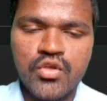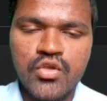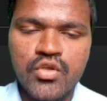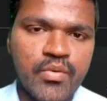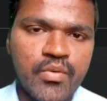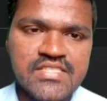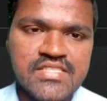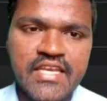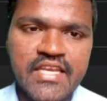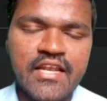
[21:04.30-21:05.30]
you can pass
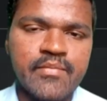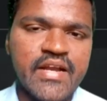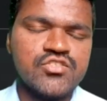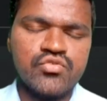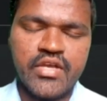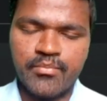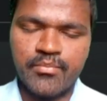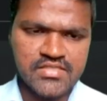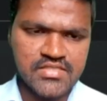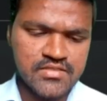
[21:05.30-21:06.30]
any elements, you can
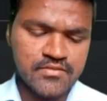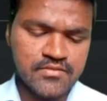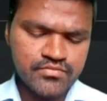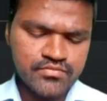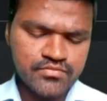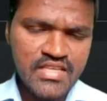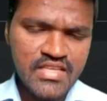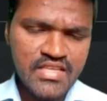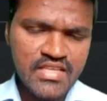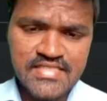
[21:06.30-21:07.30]
pass,
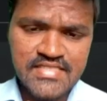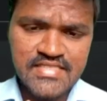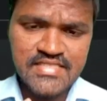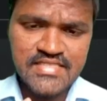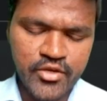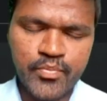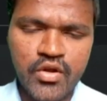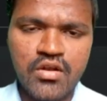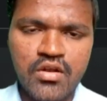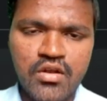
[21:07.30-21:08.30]
let's say,
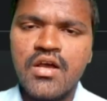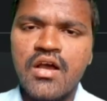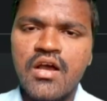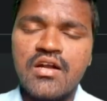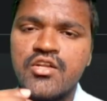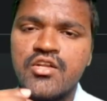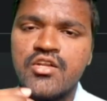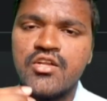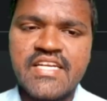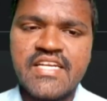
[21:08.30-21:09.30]
tuple,
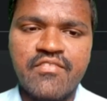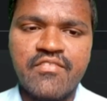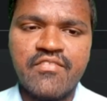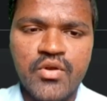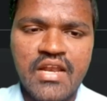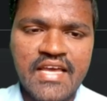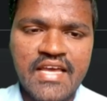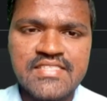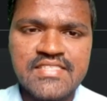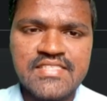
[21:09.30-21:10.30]
tuple inside of a tuple like
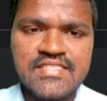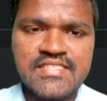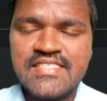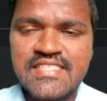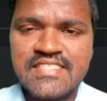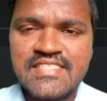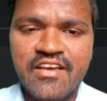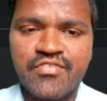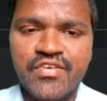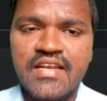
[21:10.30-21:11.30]
this, list inside
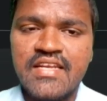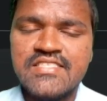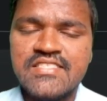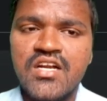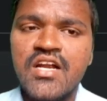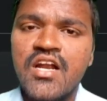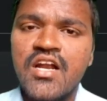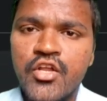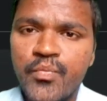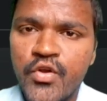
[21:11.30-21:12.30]
of a list,
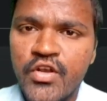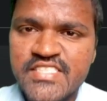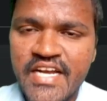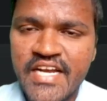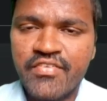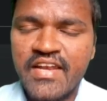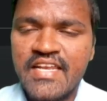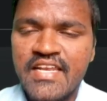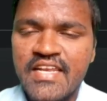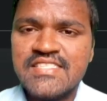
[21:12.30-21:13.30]
tuple inside of a
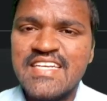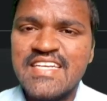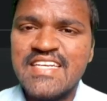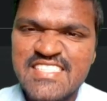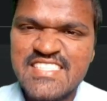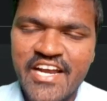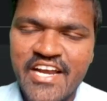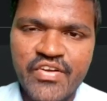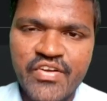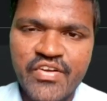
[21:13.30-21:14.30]
list, list inside
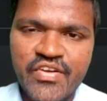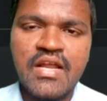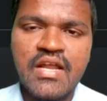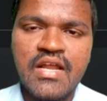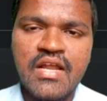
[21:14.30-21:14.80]
of a tuple,